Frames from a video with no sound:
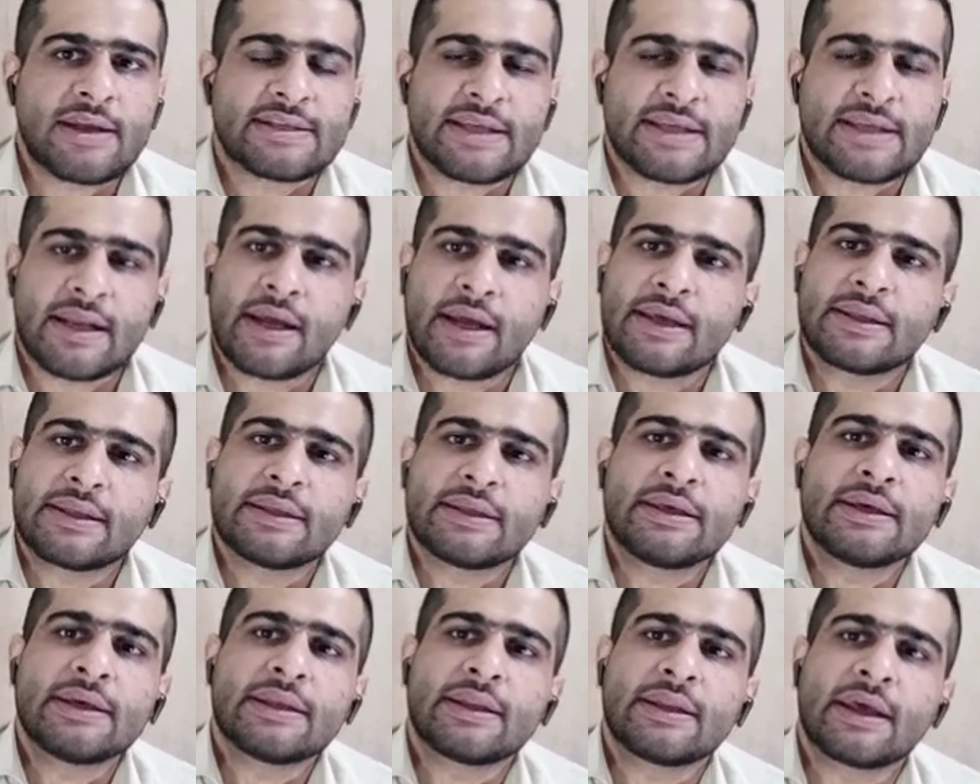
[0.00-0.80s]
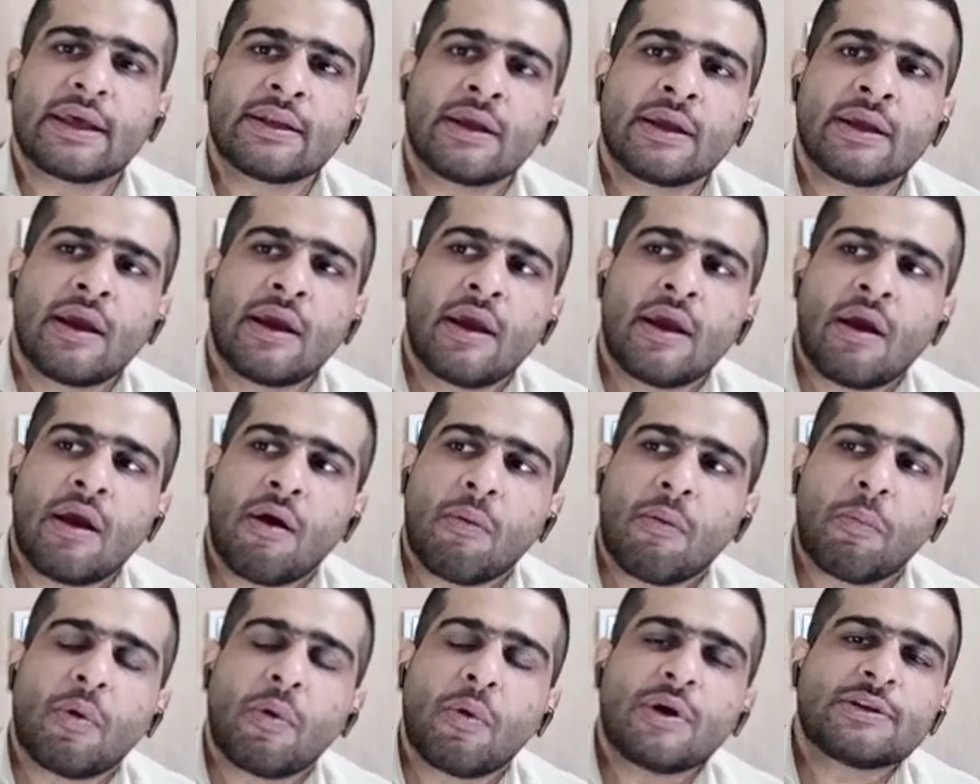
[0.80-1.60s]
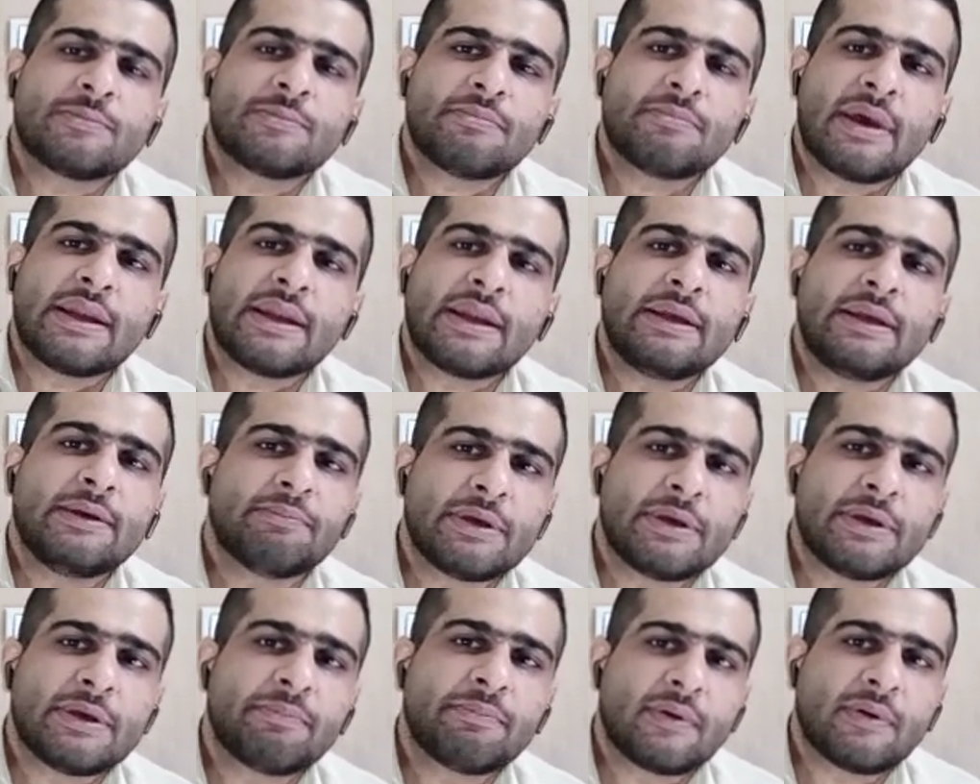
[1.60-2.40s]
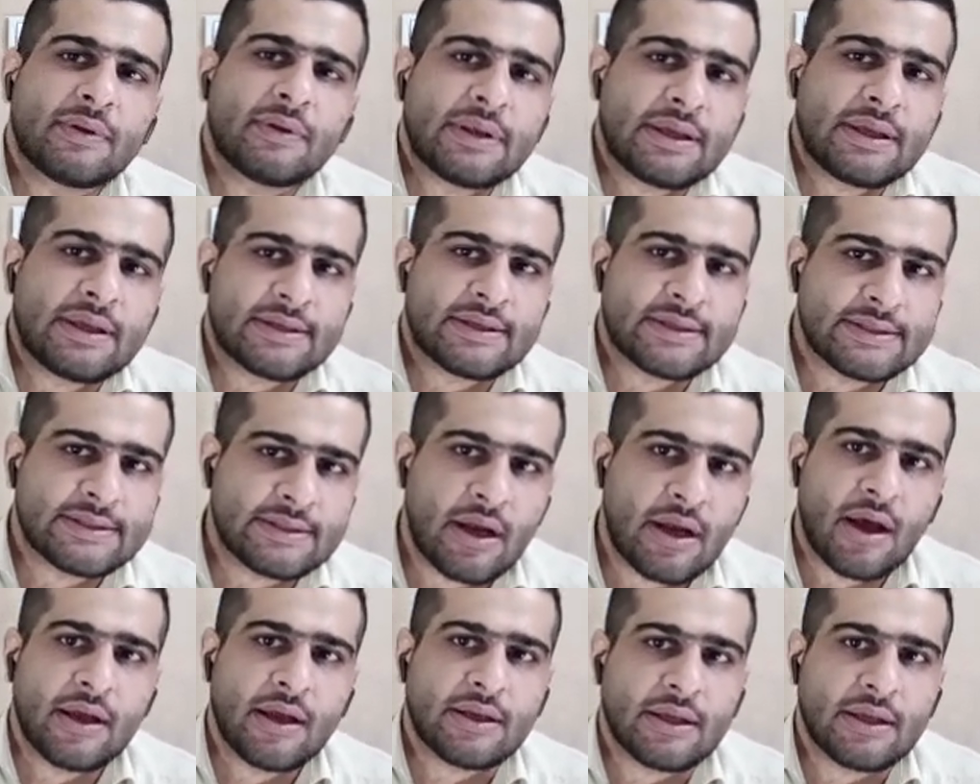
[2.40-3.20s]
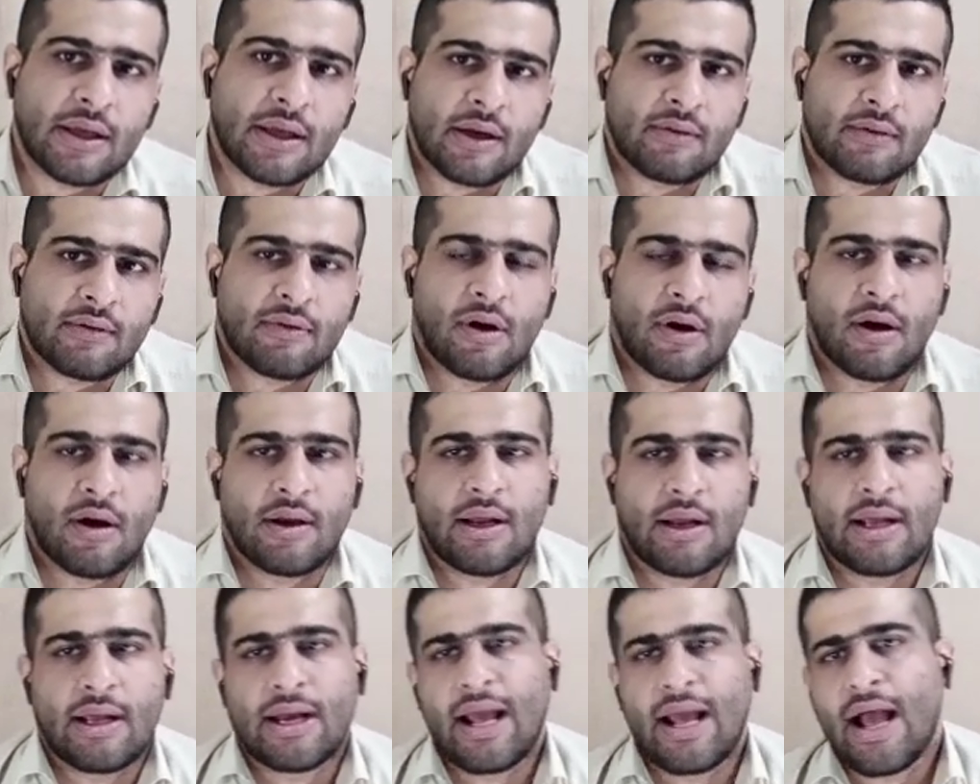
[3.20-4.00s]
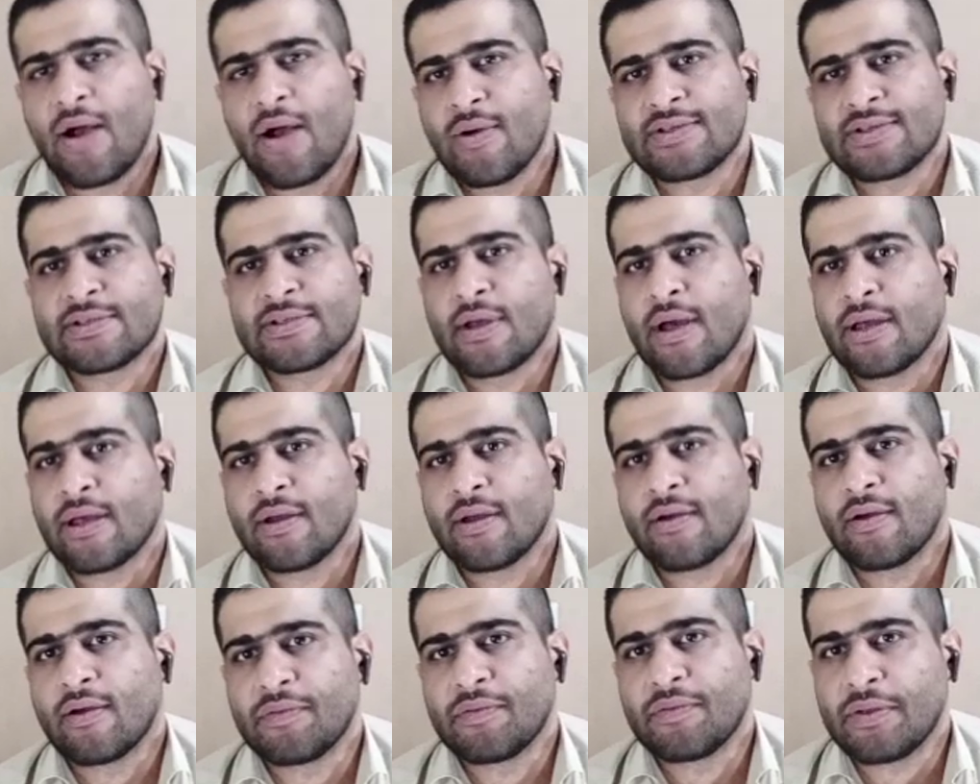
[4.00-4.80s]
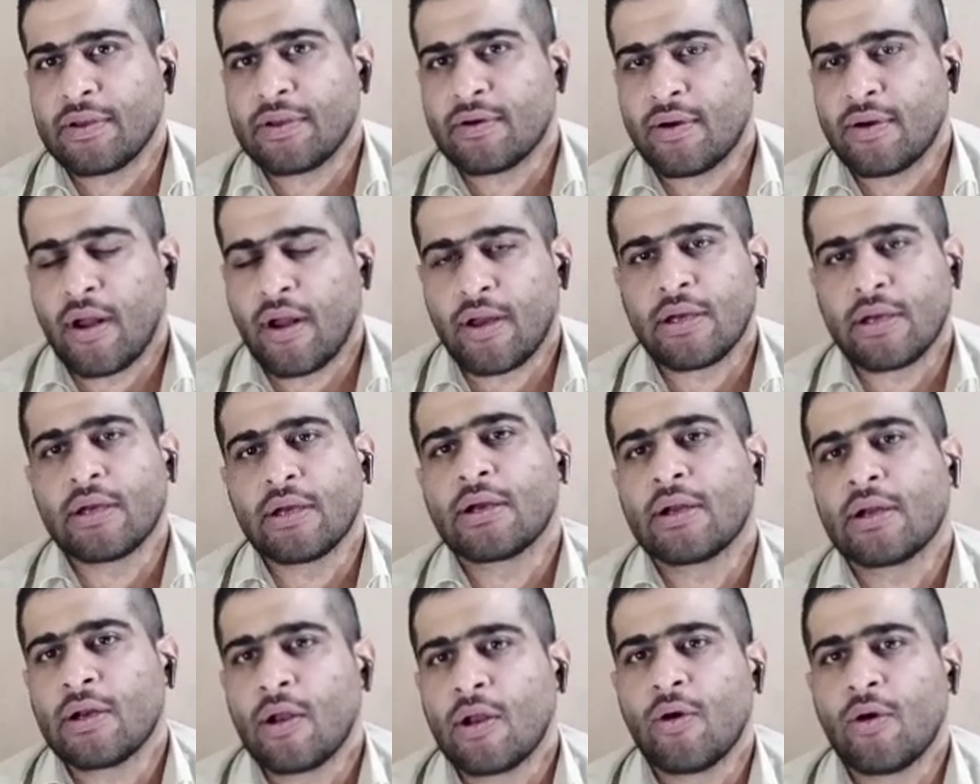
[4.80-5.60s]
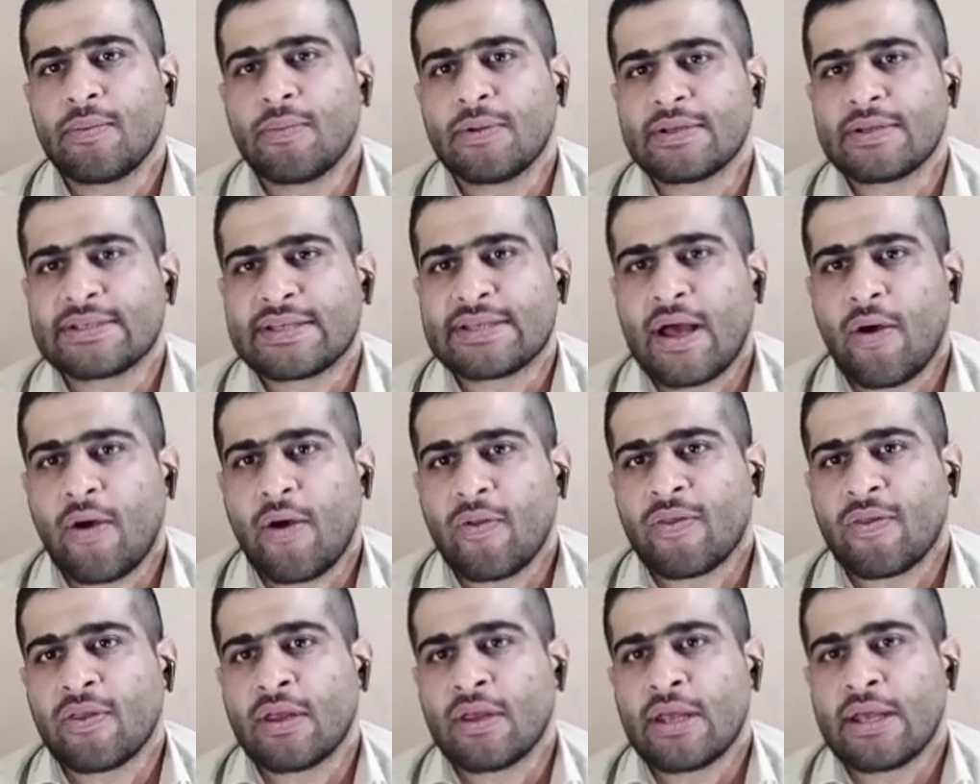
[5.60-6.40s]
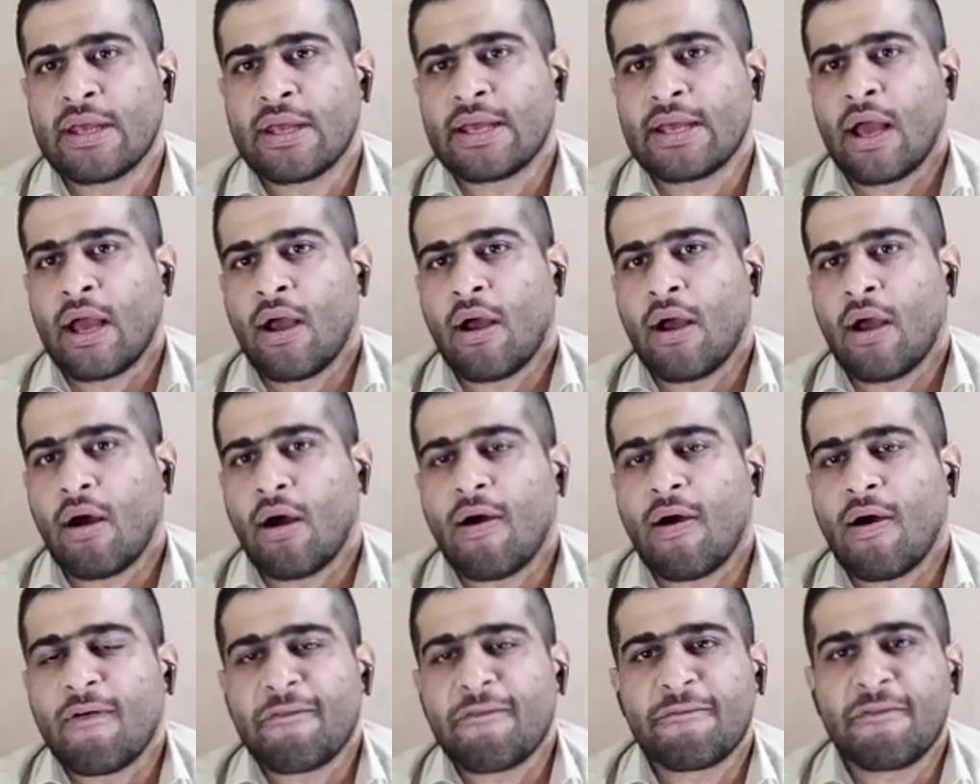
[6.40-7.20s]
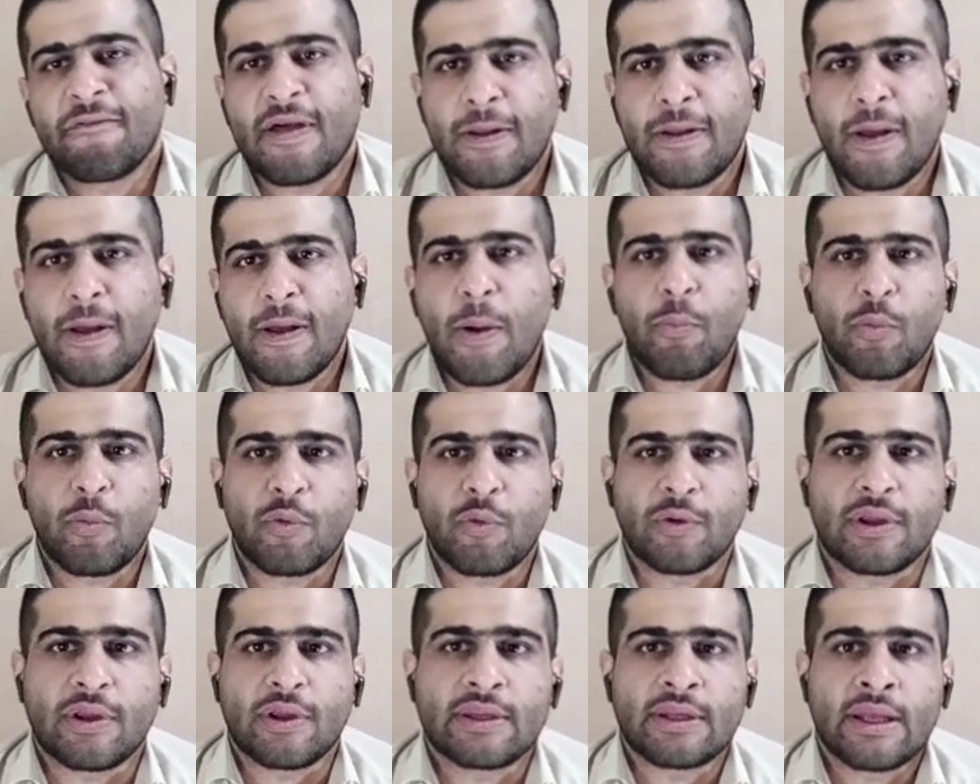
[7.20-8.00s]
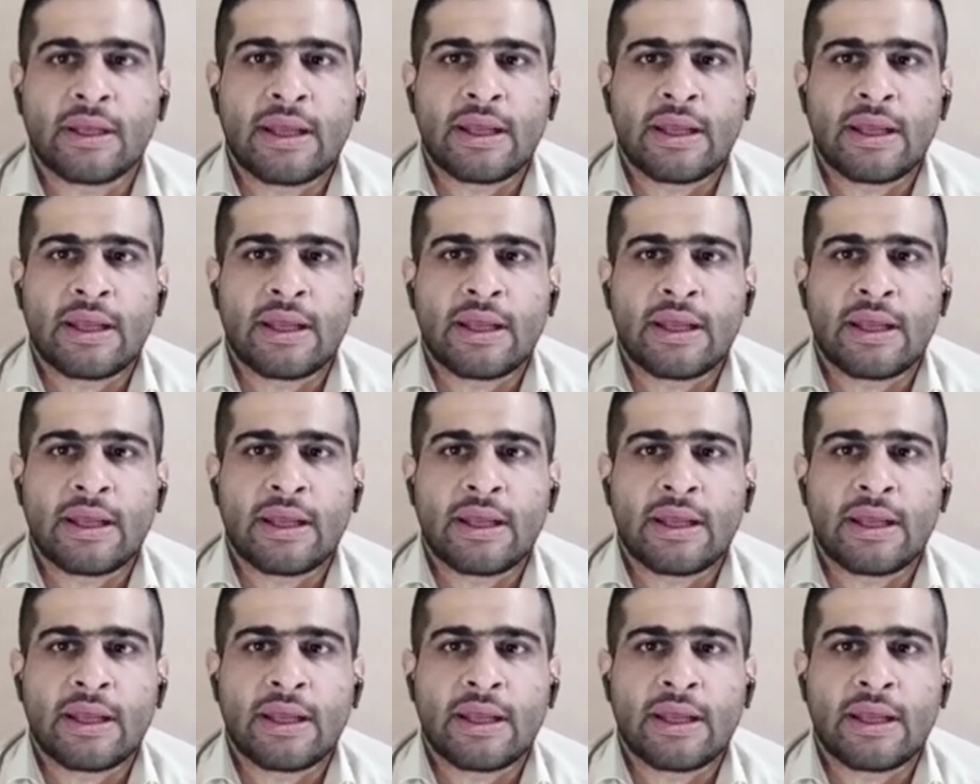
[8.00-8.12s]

And I think that what many people inside Iran and outside of Iran in global south are fed up with,